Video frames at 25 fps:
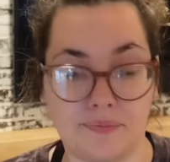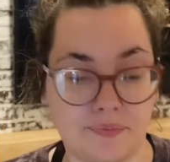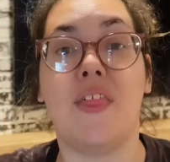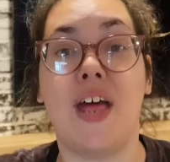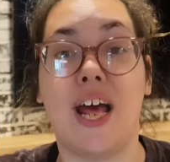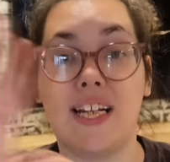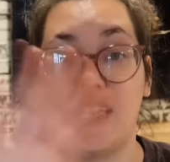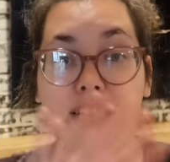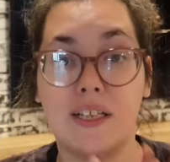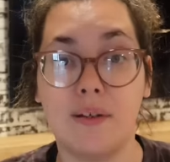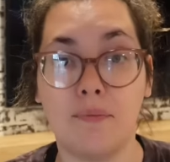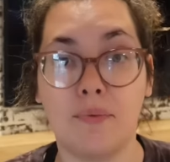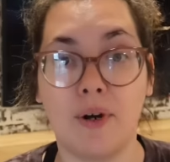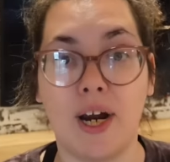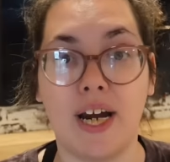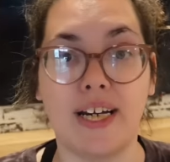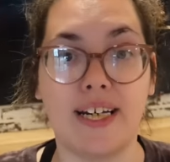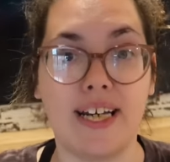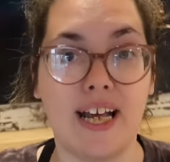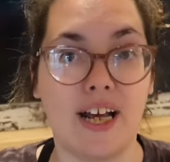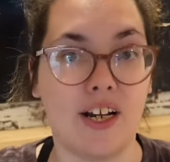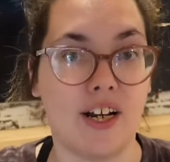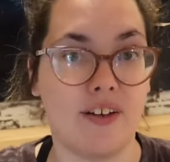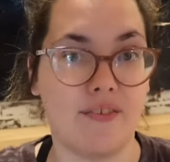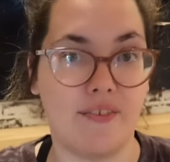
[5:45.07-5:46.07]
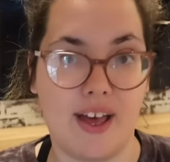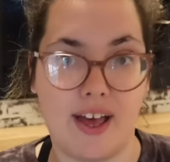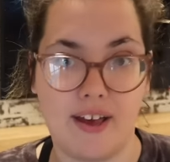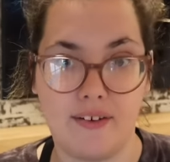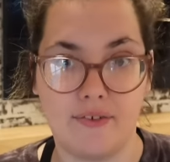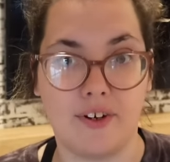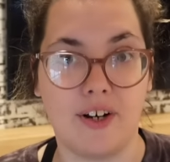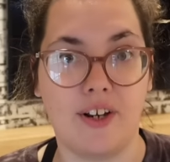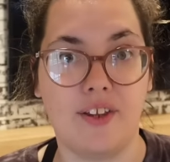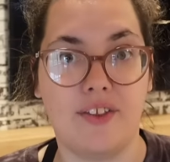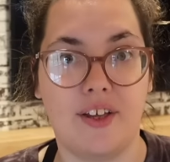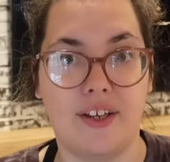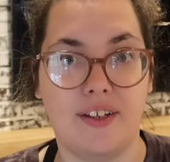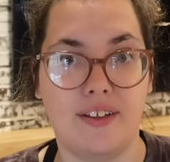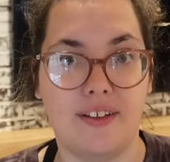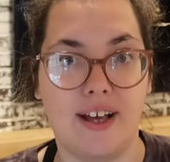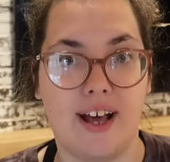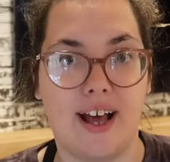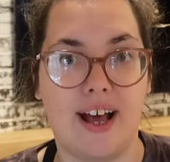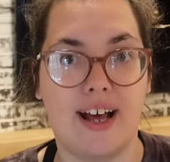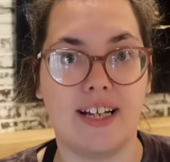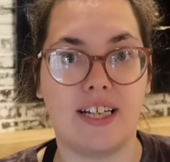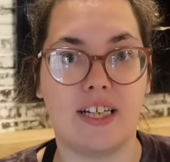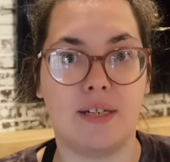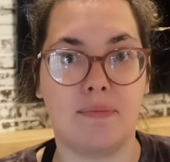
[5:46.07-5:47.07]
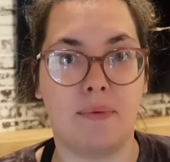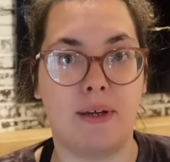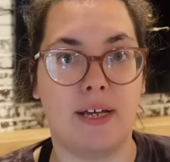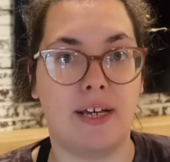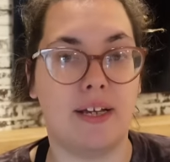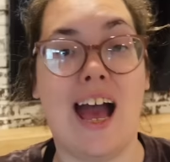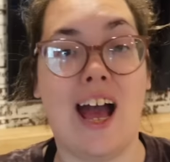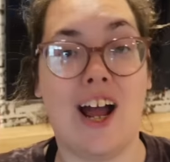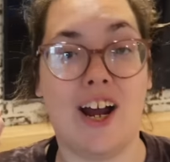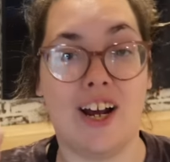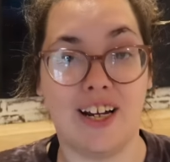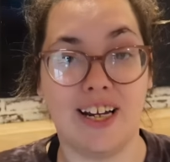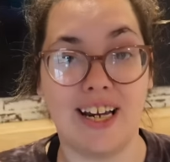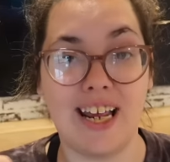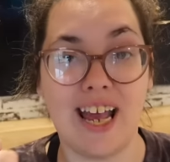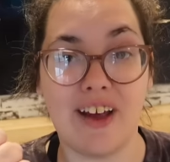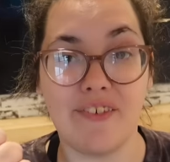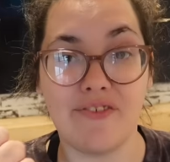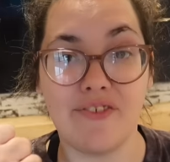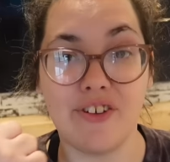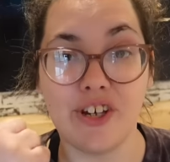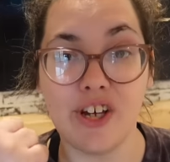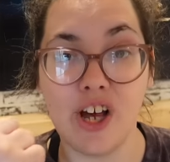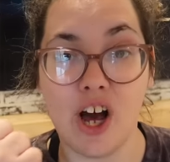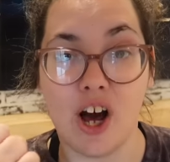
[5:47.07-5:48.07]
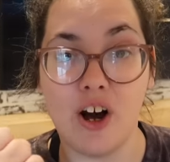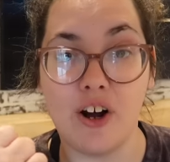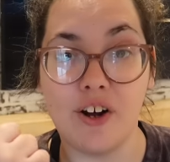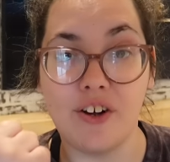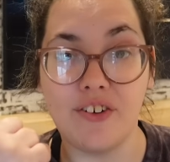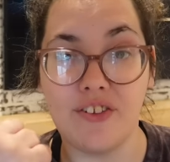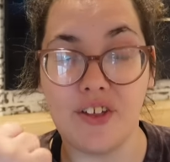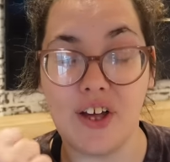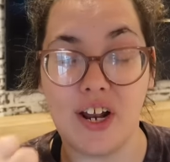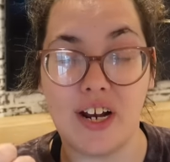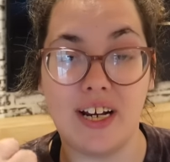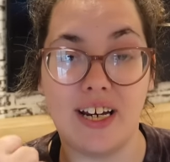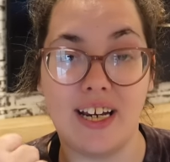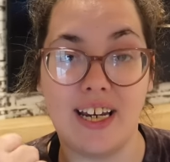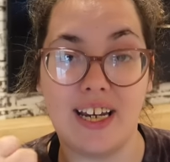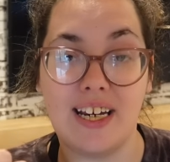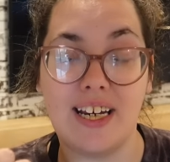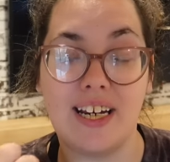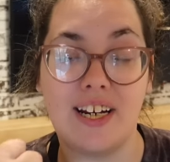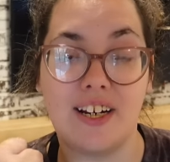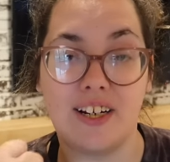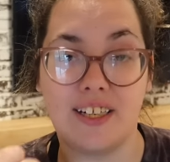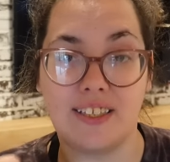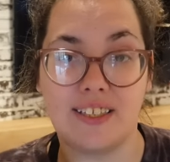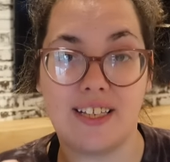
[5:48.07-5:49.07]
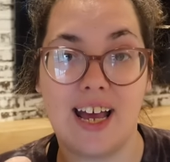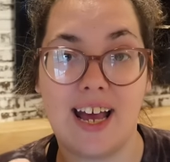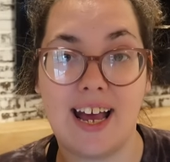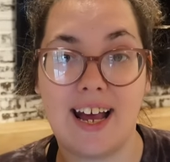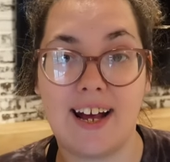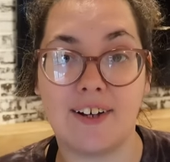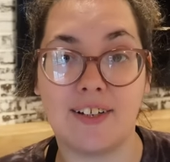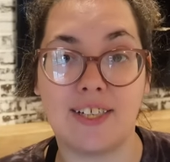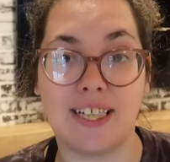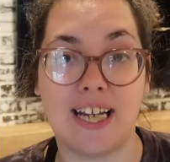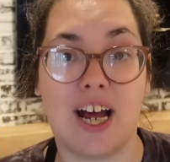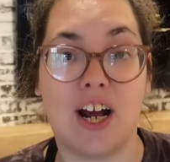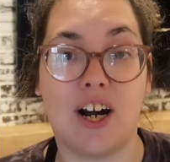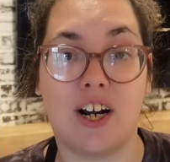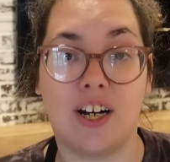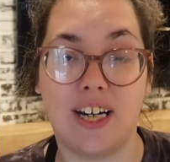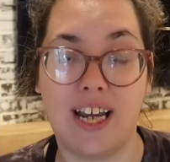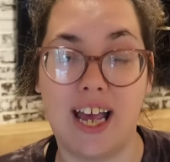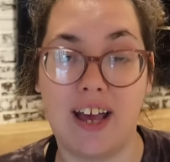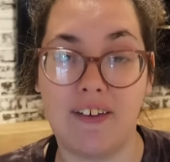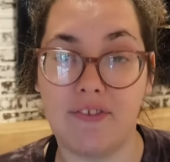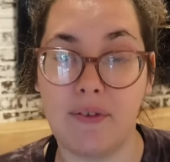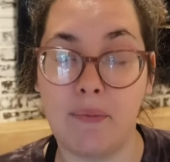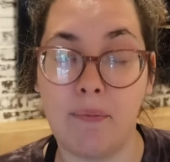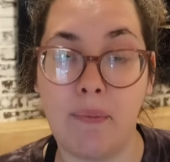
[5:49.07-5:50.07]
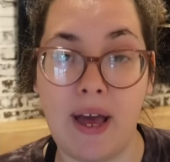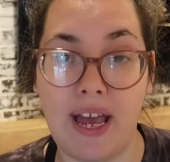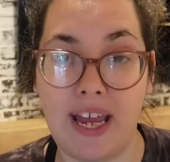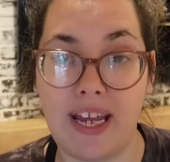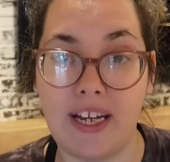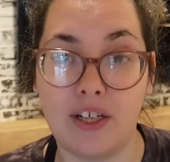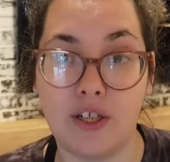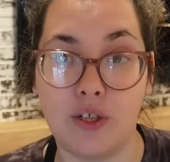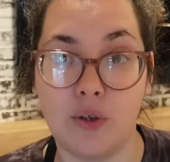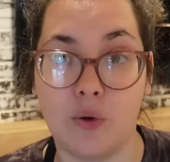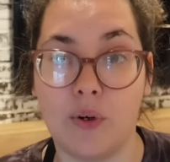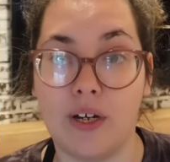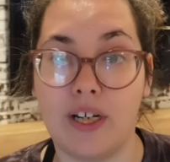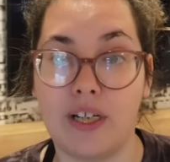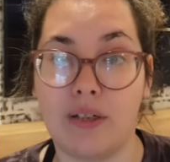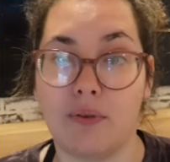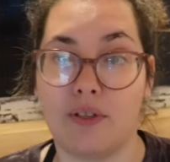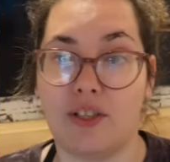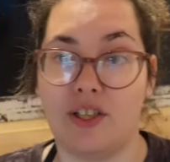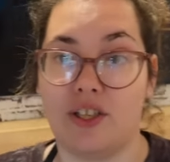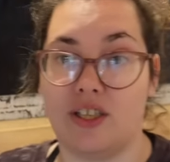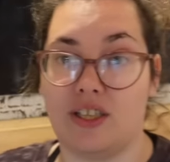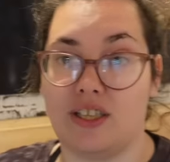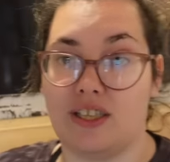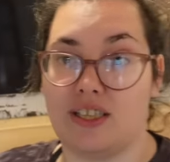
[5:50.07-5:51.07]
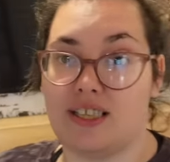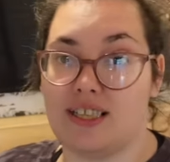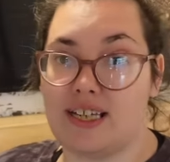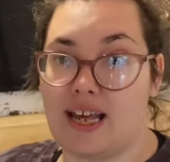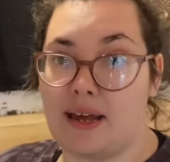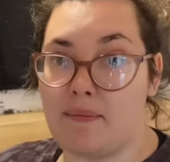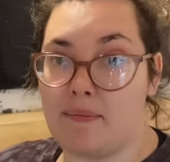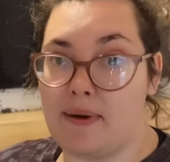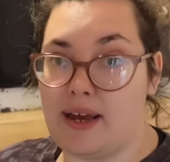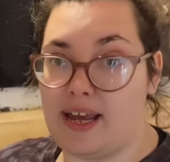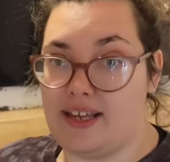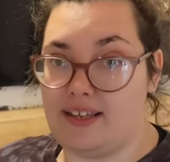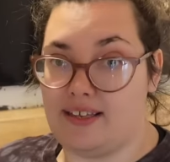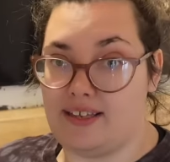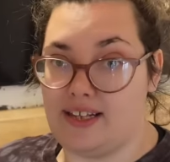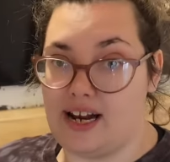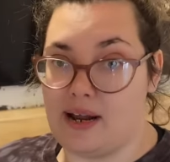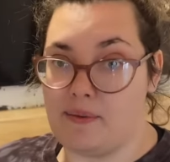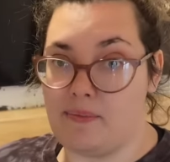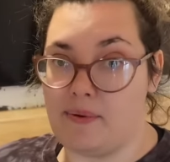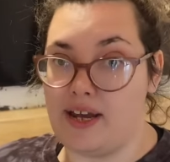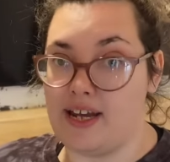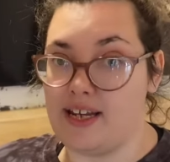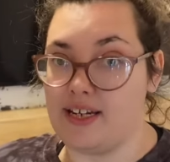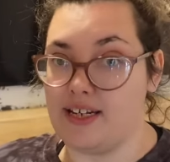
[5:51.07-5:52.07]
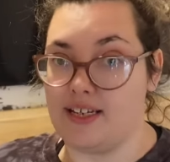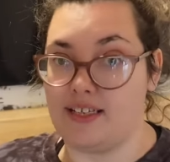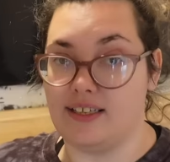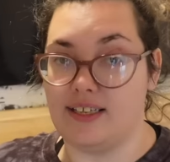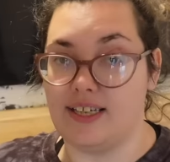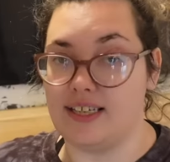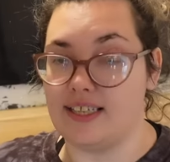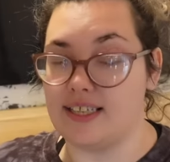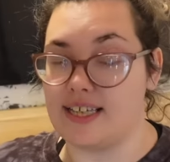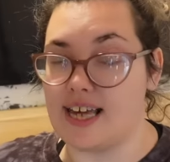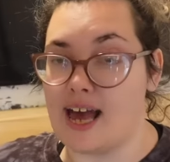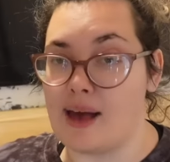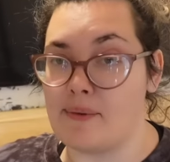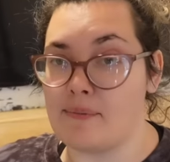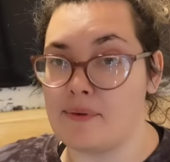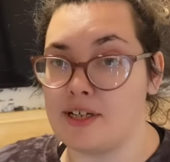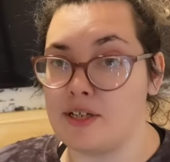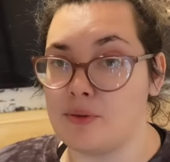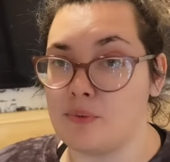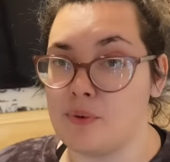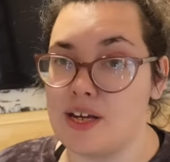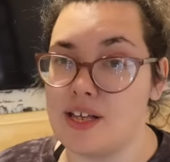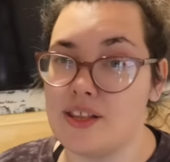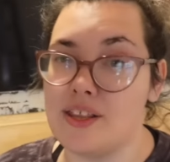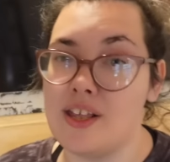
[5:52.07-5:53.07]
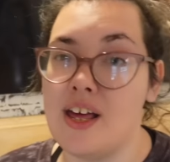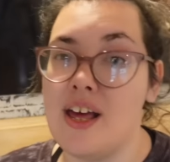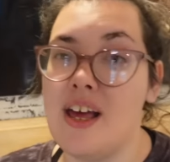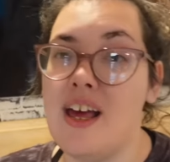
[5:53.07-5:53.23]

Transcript: That's the breakdown of everything that I spent. I already have the caulk that I need here at the house. I already have the paint choice, which is the same paint that I painted these cabinets with.